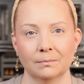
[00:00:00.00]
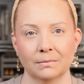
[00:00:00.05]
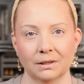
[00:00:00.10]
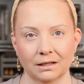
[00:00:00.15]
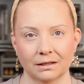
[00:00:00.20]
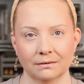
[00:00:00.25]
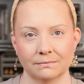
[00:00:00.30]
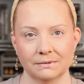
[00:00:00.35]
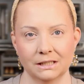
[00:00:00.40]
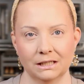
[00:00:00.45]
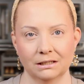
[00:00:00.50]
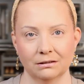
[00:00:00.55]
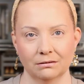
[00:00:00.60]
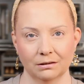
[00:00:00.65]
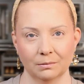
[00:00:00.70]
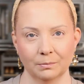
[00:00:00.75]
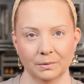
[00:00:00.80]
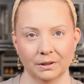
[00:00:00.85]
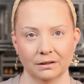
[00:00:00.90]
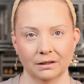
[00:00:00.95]
that I've seen on
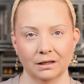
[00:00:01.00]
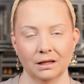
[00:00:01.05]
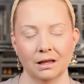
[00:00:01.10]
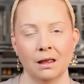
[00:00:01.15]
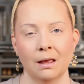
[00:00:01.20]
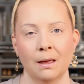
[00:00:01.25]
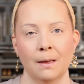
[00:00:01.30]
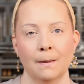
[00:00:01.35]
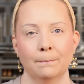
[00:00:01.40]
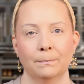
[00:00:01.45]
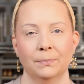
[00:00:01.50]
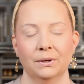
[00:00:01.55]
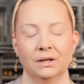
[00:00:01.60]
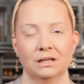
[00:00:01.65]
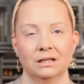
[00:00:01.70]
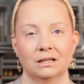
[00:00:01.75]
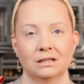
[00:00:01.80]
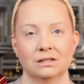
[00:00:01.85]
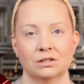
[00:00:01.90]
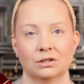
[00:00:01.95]
the market, but
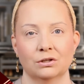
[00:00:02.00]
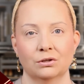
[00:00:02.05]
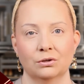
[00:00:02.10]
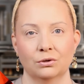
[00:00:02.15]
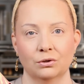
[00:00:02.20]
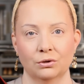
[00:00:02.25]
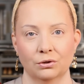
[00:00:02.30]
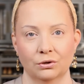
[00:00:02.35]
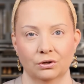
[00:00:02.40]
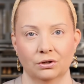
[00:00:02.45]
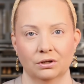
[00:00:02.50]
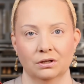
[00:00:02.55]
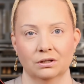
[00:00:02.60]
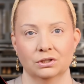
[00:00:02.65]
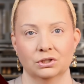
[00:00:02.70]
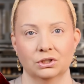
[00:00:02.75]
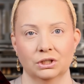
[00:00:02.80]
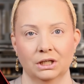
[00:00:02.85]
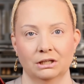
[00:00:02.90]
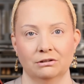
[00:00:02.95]
it is a good
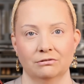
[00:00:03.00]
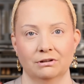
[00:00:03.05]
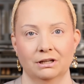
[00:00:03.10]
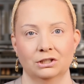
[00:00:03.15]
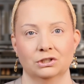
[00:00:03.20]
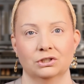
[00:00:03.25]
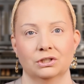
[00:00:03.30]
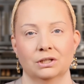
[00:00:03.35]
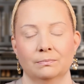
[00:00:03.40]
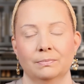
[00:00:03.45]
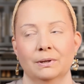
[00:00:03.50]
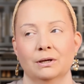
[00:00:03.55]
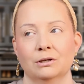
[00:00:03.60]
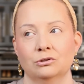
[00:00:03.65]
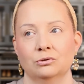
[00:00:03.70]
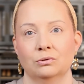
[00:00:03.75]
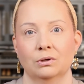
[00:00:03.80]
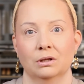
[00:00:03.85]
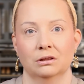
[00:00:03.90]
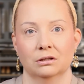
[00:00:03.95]
shade range
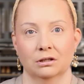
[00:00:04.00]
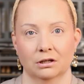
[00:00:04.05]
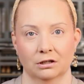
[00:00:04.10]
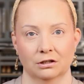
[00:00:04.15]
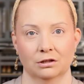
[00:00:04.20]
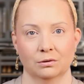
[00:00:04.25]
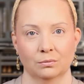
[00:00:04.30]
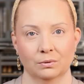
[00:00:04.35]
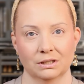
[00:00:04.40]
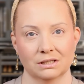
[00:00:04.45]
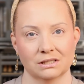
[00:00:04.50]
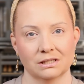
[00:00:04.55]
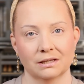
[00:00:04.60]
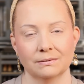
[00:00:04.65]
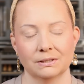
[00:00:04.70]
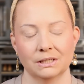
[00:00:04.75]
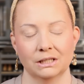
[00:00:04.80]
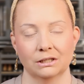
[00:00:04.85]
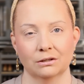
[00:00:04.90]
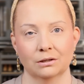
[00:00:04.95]
compared to a lot of the ones
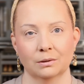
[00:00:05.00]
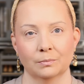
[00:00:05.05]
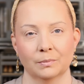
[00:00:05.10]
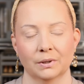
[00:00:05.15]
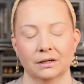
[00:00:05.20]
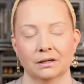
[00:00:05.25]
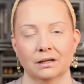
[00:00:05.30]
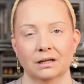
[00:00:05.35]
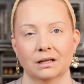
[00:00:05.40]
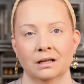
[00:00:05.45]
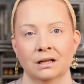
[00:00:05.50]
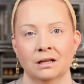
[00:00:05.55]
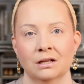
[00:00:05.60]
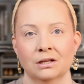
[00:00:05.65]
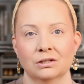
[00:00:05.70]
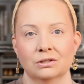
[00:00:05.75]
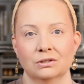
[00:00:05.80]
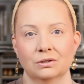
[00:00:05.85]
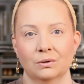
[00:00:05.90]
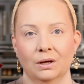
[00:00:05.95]
I've seen on the market.
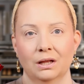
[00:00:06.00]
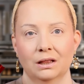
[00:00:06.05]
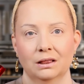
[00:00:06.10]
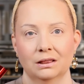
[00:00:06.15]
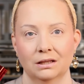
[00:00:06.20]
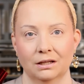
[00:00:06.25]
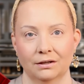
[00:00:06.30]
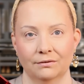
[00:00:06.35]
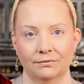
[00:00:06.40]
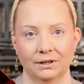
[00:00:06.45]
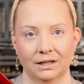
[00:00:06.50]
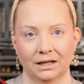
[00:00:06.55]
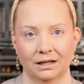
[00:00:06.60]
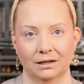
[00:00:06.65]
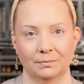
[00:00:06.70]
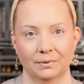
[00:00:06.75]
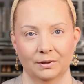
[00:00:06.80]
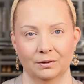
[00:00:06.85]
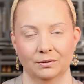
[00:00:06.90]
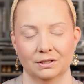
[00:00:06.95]
So I love that
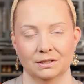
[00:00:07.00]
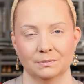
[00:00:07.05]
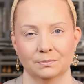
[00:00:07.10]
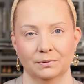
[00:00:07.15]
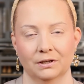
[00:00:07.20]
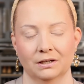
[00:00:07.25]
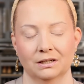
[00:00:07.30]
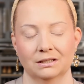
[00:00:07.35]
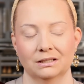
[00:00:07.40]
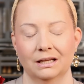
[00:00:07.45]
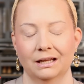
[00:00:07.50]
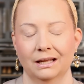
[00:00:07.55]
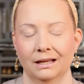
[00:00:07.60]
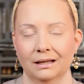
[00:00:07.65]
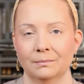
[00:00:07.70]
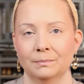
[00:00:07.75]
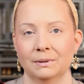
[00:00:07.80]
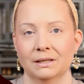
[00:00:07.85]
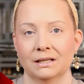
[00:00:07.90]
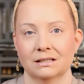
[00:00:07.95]
about this product,
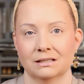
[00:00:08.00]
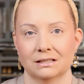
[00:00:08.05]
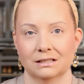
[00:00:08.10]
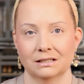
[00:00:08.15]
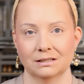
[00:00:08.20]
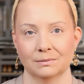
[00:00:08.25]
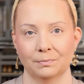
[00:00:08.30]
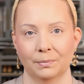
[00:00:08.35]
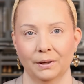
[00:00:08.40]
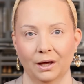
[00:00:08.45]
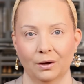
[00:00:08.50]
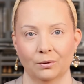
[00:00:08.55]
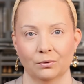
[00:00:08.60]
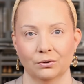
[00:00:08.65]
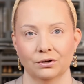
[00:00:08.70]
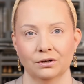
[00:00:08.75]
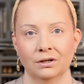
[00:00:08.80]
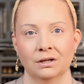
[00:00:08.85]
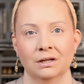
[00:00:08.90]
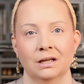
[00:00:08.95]
and because it is a
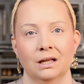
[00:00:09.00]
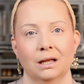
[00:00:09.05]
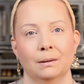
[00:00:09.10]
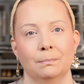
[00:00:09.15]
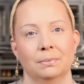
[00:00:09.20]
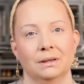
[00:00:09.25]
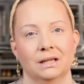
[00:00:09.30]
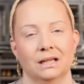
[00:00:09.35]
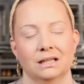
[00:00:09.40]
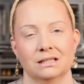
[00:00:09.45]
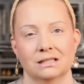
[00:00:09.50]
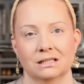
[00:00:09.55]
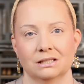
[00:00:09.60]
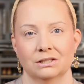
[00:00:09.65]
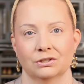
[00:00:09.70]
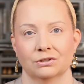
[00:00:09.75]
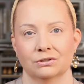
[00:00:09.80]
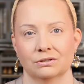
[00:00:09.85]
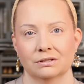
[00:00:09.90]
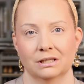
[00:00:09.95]
powder, it blends
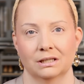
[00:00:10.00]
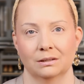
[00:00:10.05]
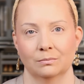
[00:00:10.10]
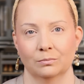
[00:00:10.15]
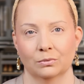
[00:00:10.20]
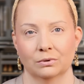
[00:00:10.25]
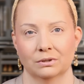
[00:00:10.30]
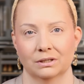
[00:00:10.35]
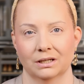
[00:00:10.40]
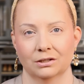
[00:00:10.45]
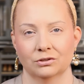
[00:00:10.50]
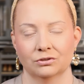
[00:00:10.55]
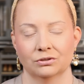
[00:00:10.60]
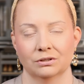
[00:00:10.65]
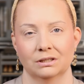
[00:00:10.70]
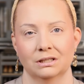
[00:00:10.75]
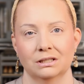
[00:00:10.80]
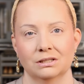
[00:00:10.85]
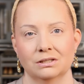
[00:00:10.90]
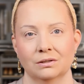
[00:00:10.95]
into your skin more
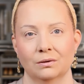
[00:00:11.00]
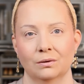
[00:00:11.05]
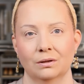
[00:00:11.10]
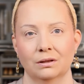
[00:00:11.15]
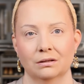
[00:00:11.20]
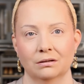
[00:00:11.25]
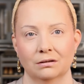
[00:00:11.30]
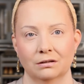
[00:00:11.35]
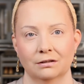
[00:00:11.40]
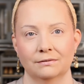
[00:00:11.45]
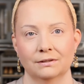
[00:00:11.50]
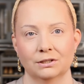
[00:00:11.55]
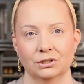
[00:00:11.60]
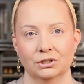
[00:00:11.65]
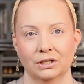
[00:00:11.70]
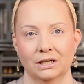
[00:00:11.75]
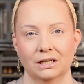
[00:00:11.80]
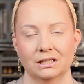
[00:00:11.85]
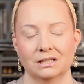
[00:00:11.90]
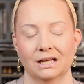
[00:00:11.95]
naturally, so a lot of the
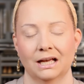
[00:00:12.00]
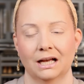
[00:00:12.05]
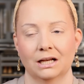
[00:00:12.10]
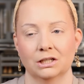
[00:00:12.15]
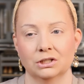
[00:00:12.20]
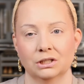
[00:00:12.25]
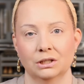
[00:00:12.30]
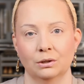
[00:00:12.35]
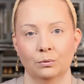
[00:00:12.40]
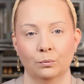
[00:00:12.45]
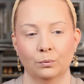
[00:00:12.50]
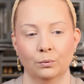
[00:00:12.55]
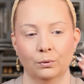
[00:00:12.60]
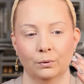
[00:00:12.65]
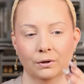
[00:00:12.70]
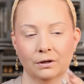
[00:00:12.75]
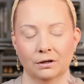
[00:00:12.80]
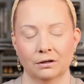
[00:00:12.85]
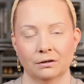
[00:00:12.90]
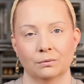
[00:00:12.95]
shades actually
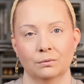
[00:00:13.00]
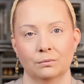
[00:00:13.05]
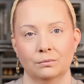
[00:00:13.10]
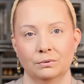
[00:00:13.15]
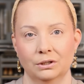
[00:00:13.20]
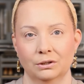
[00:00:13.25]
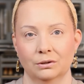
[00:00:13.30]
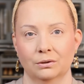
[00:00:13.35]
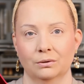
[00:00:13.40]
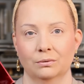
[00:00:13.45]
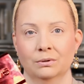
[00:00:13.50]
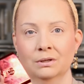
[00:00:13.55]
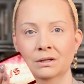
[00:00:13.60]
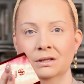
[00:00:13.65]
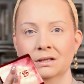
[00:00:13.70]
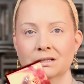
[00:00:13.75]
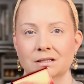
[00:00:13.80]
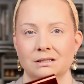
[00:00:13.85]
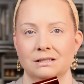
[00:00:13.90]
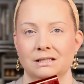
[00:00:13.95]
work, you know,
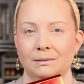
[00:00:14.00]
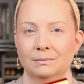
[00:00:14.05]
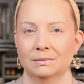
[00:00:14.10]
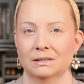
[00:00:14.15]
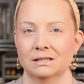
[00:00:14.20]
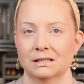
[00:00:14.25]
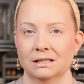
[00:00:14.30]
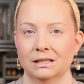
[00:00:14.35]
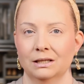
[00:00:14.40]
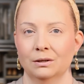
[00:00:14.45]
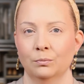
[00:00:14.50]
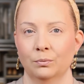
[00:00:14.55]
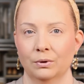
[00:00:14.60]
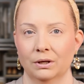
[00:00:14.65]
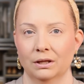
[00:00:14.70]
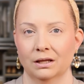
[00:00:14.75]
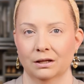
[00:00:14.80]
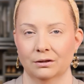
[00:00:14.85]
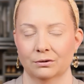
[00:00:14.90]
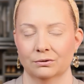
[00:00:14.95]
seamlessly
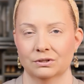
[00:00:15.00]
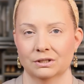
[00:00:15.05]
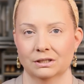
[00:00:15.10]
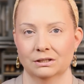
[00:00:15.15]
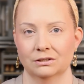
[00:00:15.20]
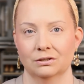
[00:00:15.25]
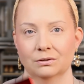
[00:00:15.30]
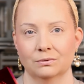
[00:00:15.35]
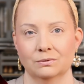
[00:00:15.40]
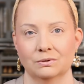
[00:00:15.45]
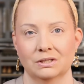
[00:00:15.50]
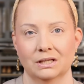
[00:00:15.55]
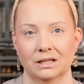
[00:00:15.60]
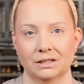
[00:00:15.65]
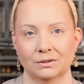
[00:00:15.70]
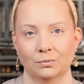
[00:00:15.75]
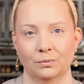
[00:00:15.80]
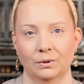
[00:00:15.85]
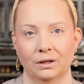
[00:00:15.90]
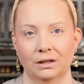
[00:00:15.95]
with other skin tones
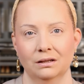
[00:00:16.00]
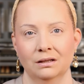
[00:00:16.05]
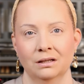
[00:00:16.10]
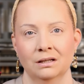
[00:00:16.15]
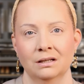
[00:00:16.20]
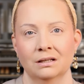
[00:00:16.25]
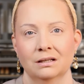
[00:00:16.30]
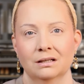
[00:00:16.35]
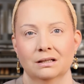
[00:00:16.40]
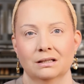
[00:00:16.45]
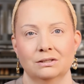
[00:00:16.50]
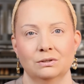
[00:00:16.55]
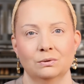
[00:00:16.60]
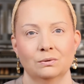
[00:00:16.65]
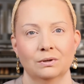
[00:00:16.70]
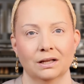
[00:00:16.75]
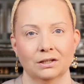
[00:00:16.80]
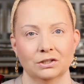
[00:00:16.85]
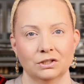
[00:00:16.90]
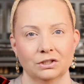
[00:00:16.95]
as well, because you
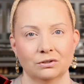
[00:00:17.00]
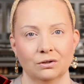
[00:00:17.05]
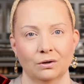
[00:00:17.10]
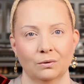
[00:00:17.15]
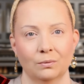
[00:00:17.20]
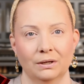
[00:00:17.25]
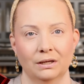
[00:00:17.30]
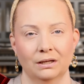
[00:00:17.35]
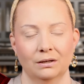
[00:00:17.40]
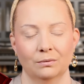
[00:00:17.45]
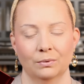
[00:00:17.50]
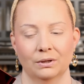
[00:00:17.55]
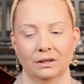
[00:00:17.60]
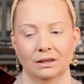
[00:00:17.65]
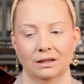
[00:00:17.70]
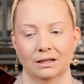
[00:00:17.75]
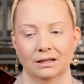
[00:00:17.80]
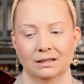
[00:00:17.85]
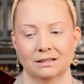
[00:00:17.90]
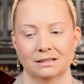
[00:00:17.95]
can actually go in
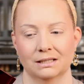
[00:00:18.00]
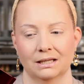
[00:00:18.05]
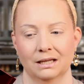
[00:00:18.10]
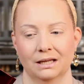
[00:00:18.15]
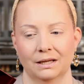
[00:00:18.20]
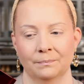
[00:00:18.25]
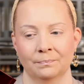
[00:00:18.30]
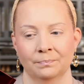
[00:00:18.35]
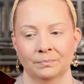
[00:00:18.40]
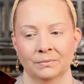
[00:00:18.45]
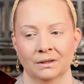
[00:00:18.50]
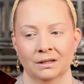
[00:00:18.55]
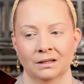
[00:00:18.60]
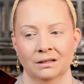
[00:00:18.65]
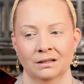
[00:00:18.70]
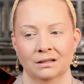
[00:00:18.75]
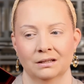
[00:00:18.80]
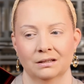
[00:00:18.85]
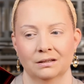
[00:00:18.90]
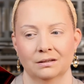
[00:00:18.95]
with, like, say
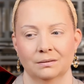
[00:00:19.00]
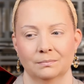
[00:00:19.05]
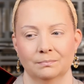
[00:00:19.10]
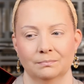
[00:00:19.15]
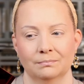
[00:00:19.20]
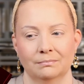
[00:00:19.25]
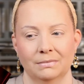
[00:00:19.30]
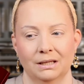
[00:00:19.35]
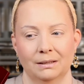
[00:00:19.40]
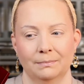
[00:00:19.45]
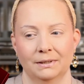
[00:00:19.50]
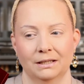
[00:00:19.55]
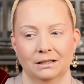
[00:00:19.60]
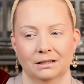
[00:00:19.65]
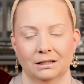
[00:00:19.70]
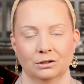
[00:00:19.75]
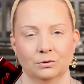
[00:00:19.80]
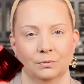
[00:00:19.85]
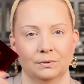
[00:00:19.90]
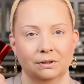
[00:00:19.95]
maybe
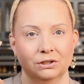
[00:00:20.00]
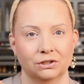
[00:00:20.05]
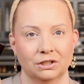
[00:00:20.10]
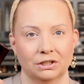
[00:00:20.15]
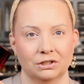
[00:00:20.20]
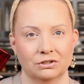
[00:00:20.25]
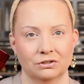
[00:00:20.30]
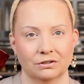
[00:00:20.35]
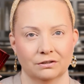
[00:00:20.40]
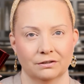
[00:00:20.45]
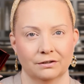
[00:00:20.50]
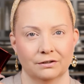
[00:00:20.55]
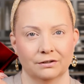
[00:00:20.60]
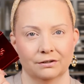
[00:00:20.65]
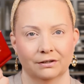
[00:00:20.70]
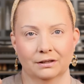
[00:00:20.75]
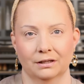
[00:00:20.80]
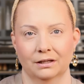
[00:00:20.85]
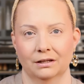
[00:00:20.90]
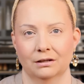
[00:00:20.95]
like 20 shades
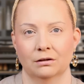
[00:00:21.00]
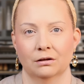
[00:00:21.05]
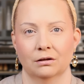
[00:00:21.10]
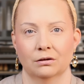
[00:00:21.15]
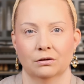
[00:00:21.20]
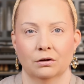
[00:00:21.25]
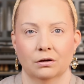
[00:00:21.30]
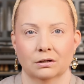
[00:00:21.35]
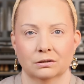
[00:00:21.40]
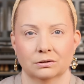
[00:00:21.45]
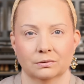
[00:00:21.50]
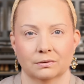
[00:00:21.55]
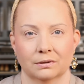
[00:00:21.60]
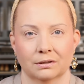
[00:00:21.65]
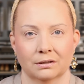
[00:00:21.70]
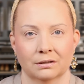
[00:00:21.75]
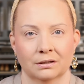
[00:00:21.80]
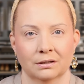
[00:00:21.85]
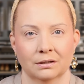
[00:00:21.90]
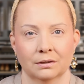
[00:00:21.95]
darker and like
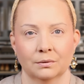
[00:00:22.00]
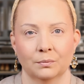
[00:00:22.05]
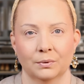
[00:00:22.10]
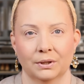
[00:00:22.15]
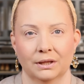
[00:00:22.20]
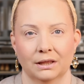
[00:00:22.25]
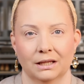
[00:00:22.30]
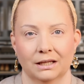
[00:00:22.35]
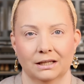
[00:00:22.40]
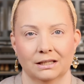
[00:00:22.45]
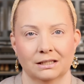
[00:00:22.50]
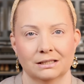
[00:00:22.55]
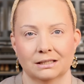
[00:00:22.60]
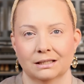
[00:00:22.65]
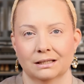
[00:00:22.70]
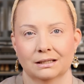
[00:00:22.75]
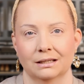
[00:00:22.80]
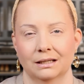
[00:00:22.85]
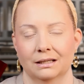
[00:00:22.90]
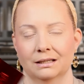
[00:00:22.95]
contour with this.
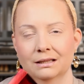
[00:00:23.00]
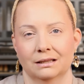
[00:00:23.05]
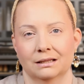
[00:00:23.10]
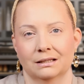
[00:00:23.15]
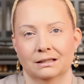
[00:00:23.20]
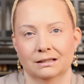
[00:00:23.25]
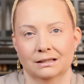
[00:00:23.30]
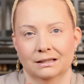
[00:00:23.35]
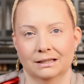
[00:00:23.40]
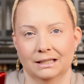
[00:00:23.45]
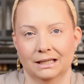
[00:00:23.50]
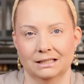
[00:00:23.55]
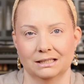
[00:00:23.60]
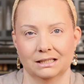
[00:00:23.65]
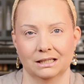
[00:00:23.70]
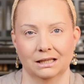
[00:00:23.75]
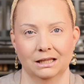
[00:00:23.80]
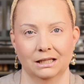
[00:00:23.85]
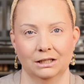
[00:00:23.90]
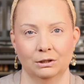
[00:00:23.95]
Like, that's
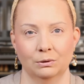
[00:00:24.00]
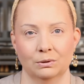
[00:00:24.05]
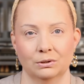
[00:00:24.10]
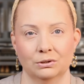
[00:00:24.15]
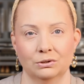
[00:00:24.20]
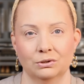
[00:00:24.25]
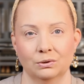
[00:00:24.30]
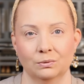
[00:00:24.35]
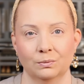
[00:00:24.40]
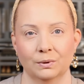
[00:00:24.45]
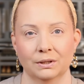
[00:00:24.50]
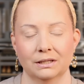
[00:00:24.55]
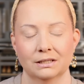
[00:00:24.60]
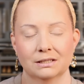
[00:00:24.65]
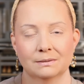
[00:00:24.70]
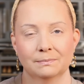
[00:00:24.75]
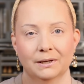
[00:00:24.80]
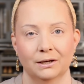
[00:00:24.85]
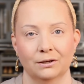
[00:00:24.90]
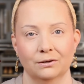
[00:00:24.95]
a thing you can do with
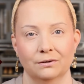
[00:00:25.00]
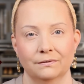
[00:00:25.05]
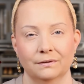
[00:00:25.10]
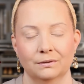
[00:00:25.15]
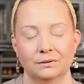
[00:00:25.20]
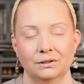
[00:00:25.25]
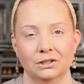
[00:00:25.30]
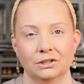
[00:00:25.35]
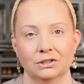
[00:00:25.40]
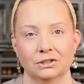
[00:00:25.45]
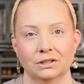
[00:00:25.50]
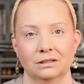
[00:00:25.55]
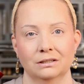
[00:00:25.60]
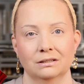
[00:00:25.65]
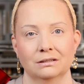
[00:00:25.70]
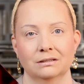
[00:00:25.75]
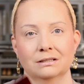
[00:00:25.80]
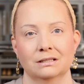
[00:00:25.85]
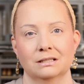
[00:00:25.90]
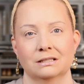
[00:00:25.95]
this powder
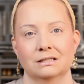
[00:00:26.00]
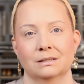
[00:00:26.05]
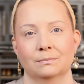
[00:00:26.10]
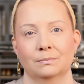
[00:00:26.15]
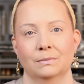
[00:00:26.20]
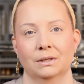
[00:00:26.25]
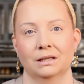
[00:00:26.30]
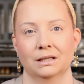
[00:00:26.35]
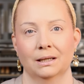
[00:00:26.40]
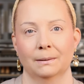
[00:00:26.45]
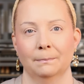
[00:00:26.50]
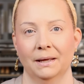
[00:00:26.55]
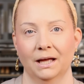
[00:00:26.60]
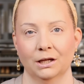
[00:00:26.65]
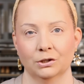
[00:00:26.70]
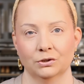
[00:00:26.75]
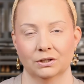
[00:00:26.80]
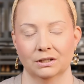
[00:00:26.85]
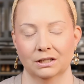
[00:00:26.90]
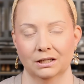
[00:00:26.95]
foundation. It's something that
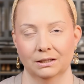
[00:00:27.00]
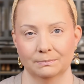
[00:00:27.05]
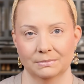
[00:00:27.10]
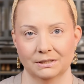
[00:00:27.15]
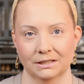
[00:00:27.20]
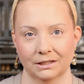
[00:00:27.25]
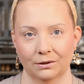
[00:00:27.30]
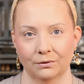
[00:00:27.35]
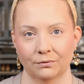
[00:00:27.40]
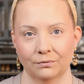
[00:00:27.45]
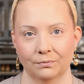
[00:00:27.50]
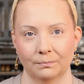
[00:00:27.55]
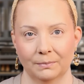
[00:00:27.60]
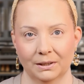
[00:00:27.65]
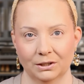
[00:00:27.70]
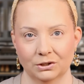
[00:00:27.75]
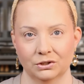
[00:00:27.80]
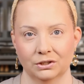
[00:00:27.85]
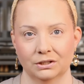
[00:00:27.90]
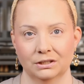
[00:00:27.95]
Patrick himself
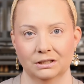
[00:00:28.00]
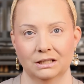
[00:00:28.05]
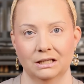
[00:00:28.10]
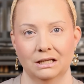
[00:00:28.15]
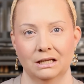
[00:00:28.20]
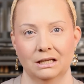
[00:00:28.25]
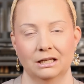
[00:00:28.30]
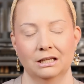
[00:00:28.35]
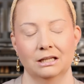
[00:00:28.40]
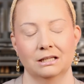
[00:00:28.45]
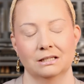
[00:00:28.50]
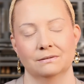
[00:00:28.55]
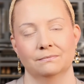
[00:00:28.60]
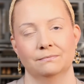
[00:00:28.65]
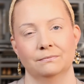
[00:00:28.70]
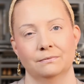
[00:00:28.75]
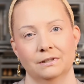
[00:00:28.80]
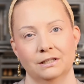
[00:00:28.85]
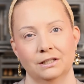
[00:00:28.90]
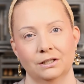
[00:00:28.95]
mentioned in his
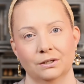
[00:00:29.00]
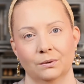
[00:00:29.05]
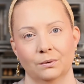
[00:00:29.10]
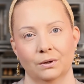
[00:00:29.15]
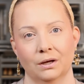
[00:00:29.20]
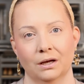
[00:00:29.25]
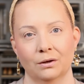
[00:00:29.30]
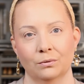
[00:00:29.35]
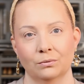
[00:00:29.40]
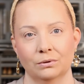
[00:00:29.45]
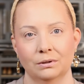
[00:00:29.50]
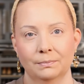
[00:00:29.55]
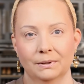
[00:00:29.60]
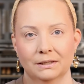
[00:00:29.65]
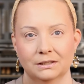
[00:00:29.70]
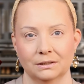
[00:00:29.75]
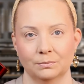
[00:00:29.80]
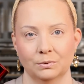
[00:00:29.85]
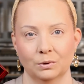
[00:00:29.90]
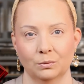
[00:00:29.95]
video. I only
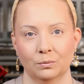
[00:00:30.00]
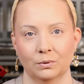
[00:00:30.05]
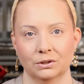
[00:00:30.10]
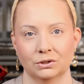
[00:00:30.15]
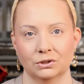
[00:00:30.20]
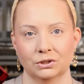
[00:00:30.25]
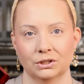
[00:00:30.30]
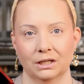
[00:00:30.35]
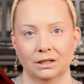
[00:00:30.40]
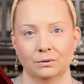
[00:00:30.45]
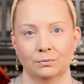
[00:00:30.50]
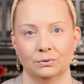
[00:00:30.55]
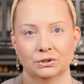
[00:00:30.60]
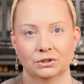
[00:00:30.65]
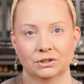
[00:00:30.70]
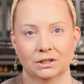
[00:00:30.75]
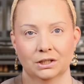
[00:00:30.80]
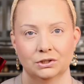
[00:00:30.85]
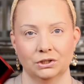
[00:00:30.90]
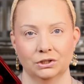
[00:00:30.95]
picked up the 1 shade, which
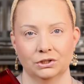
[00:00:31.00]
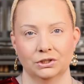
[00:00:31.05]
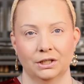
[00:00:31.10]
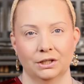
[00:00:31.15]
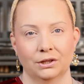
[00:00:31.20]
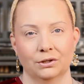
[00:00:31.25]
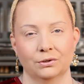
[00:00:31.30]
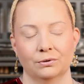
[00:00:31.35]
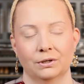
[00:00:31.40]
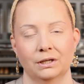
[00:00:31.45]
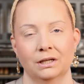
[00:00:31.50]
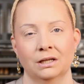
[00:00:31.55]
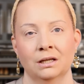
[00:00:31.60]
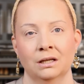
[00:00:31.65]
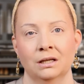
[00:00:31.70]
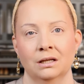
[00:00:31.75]
is actually shade 3,